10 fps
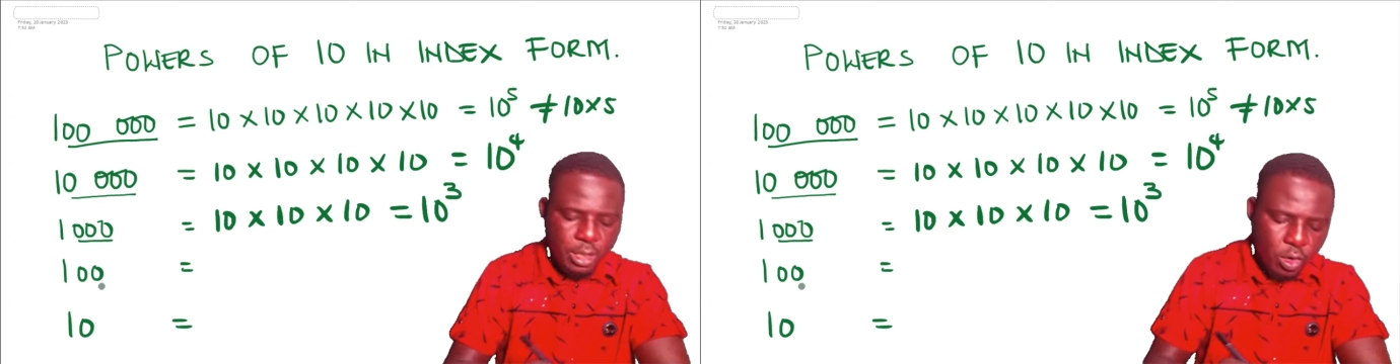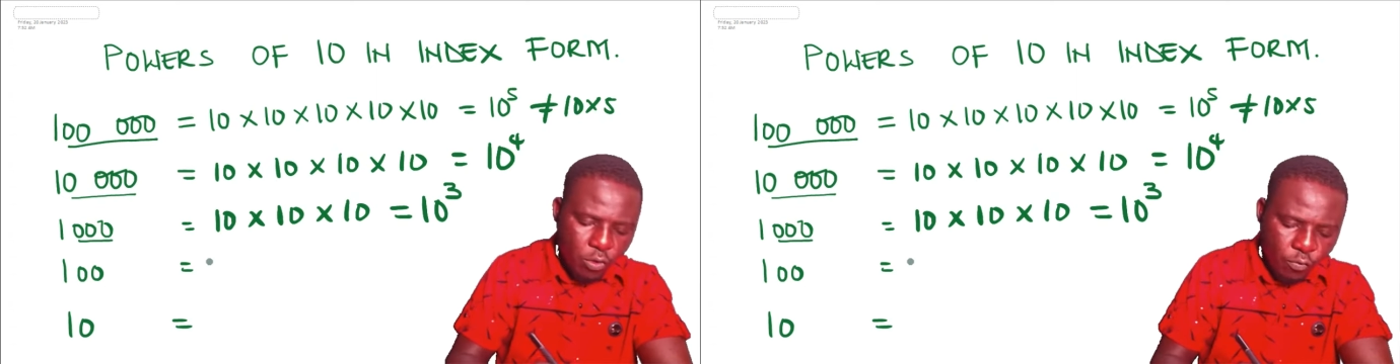
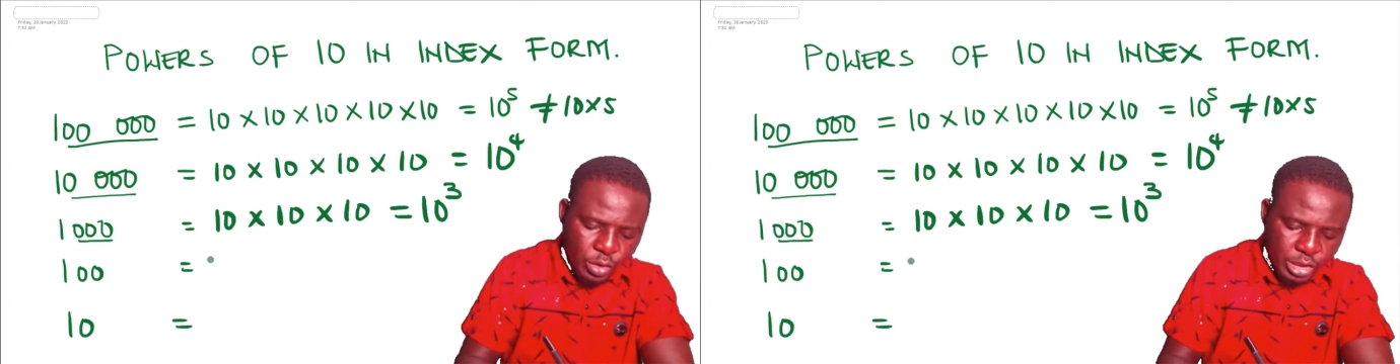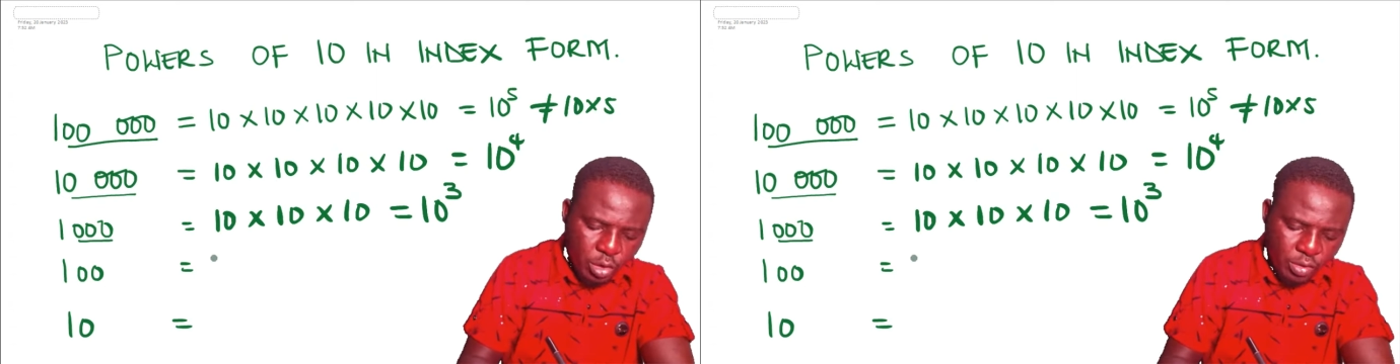of
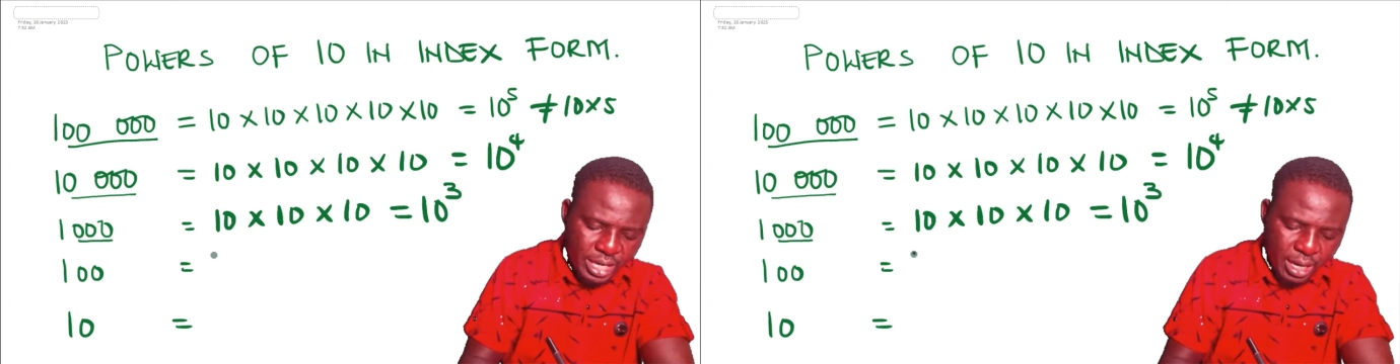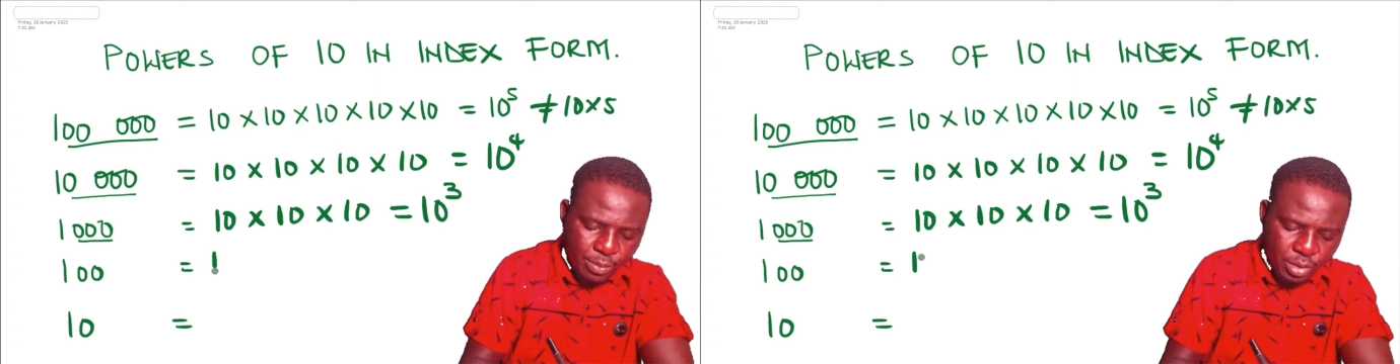which
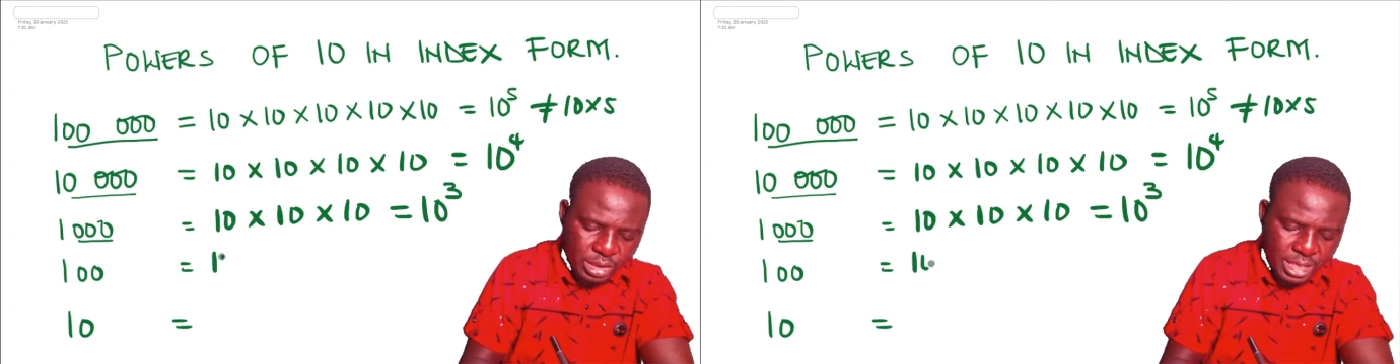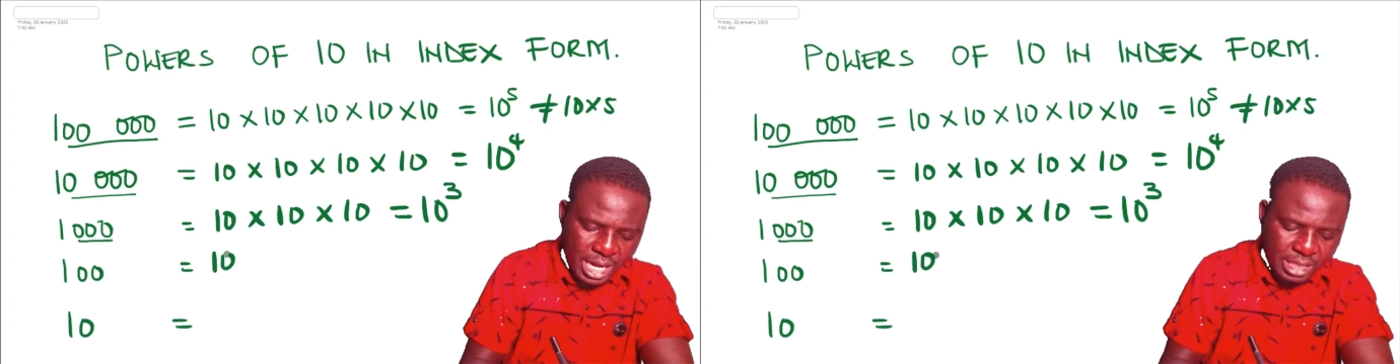100 can be
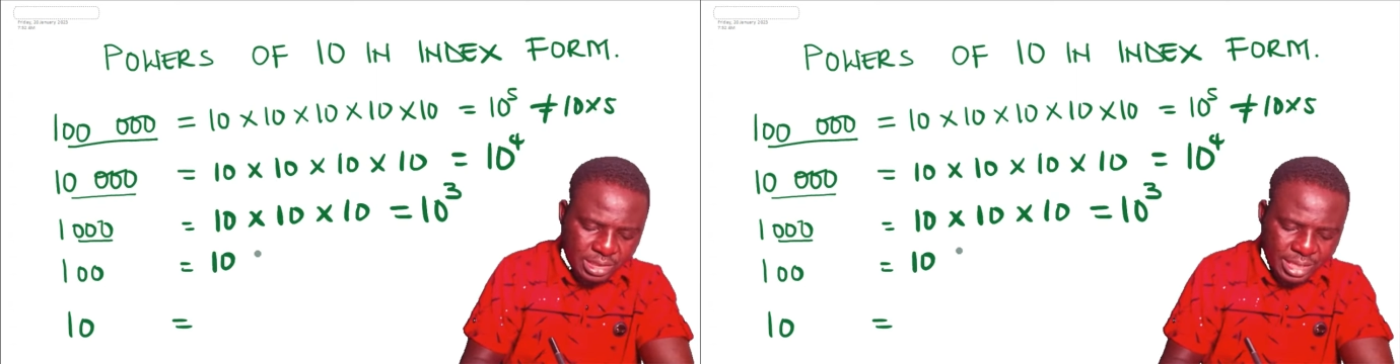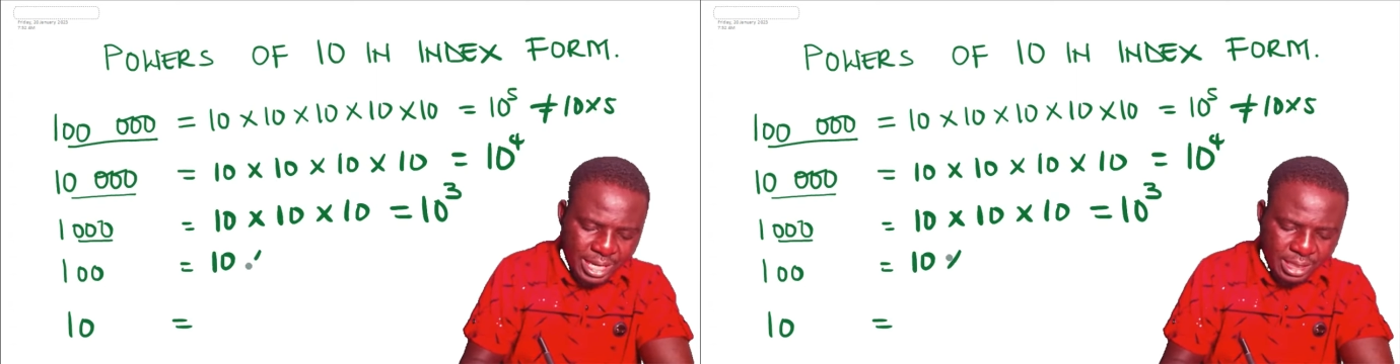written as
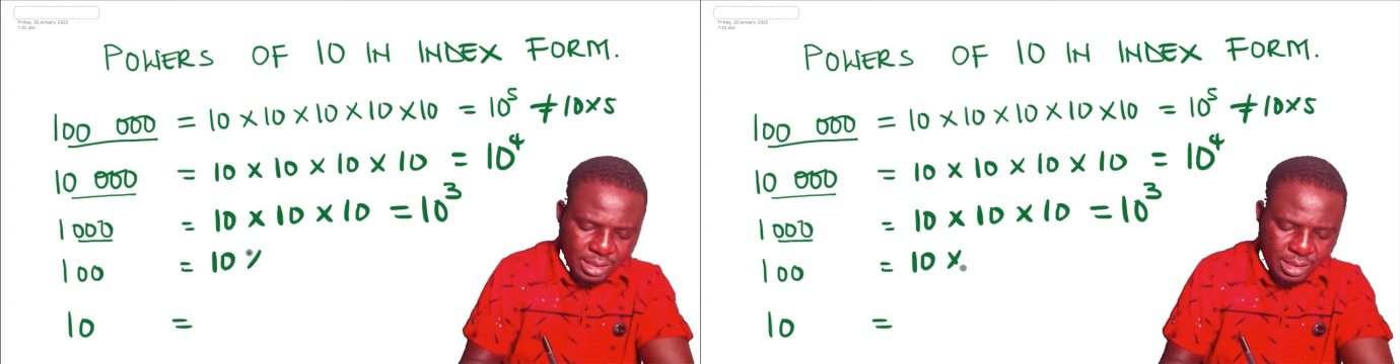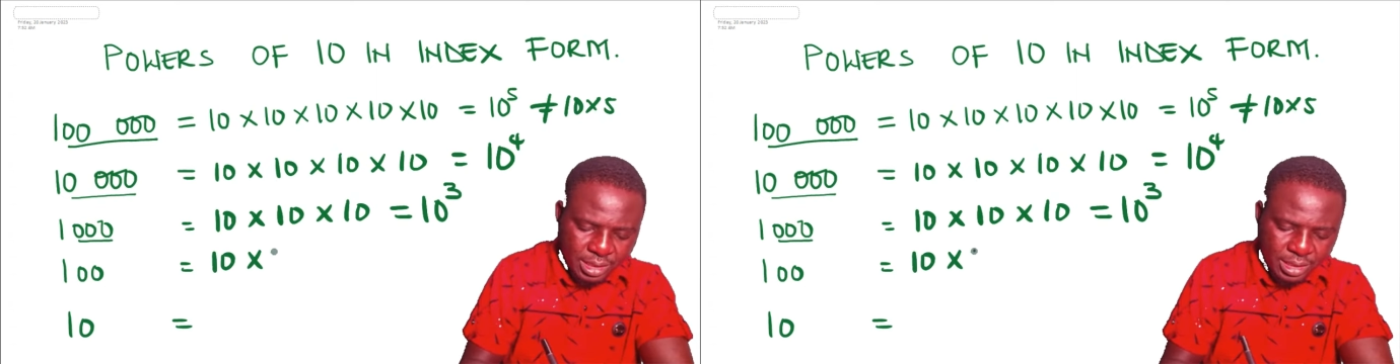
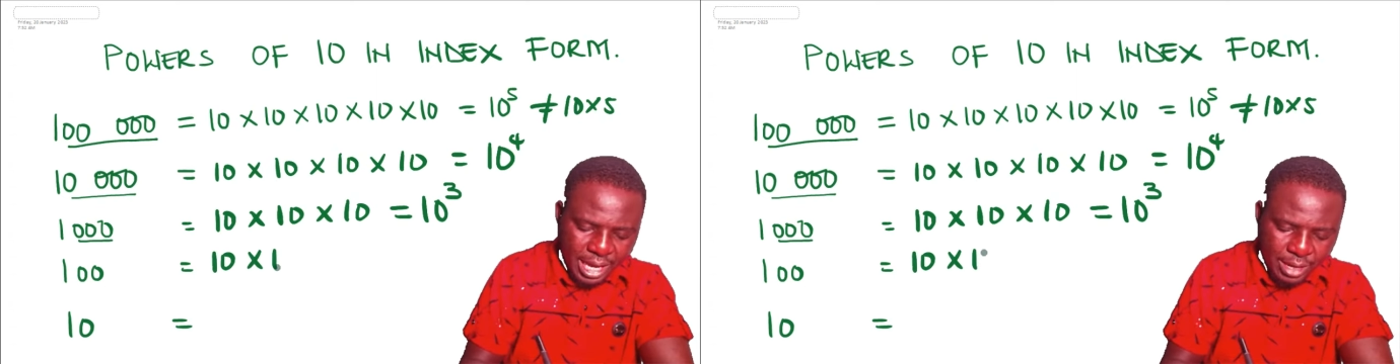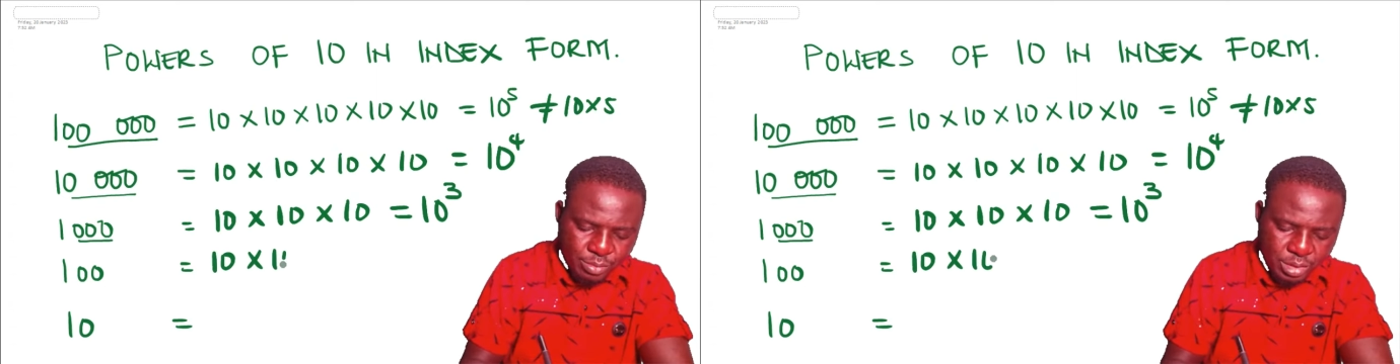10
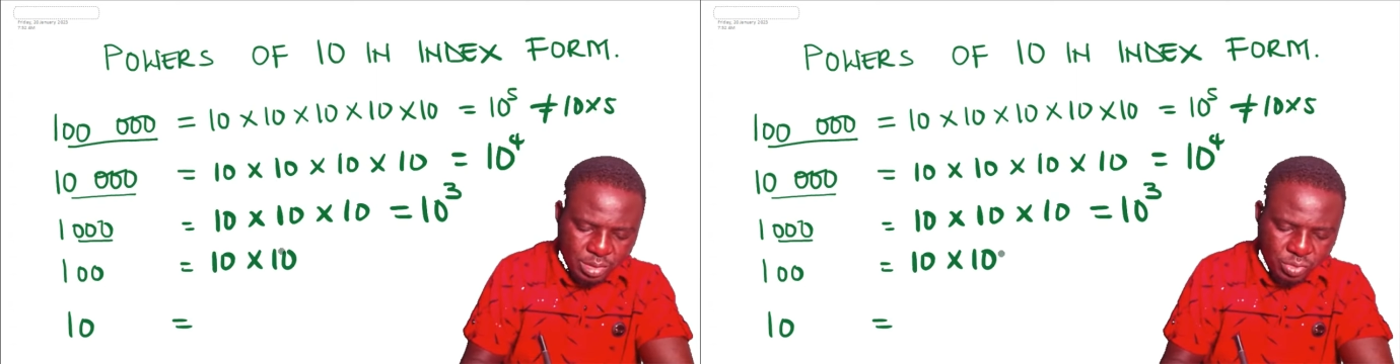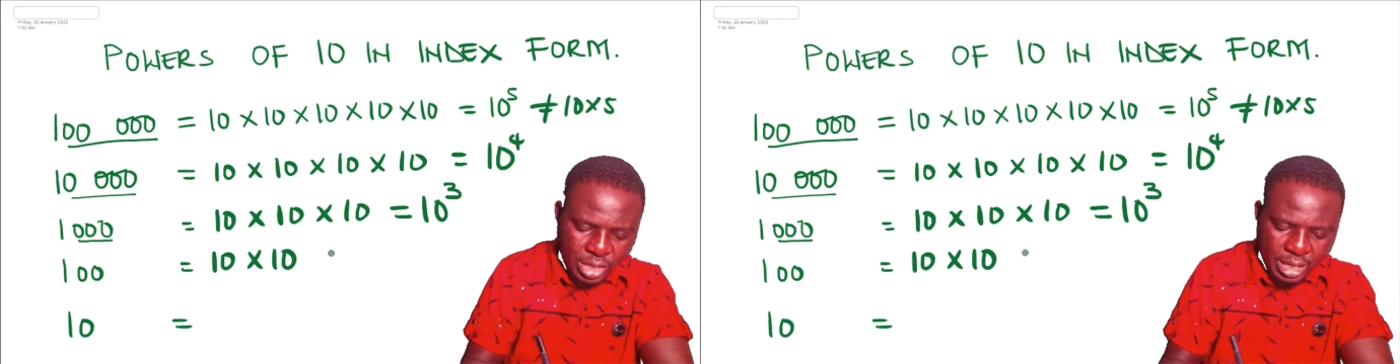times
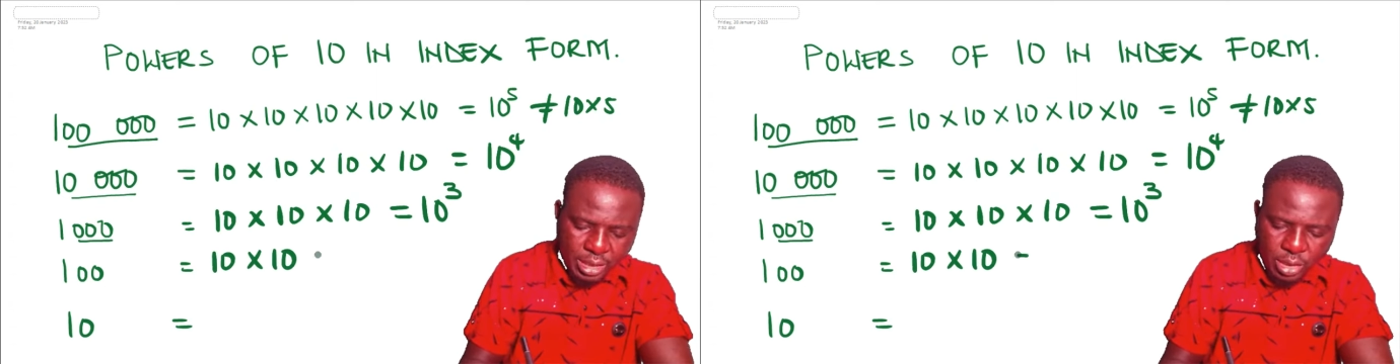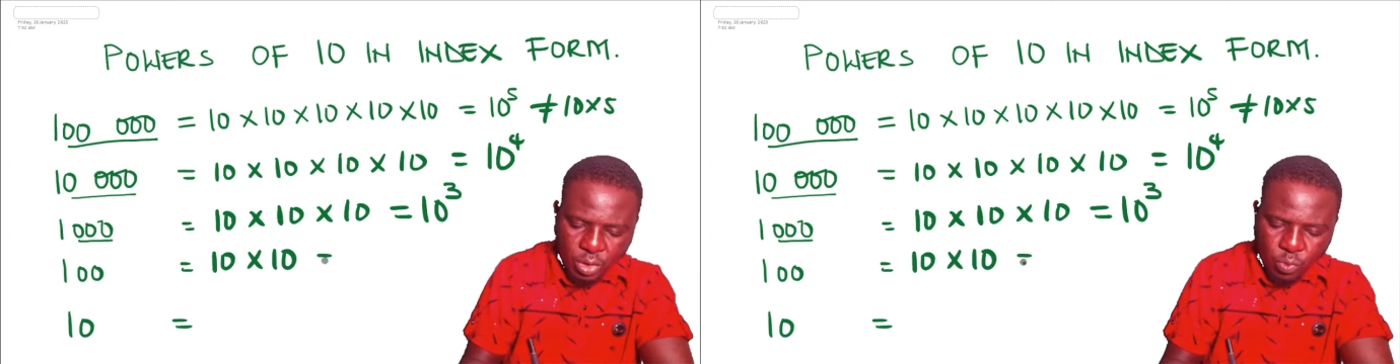10,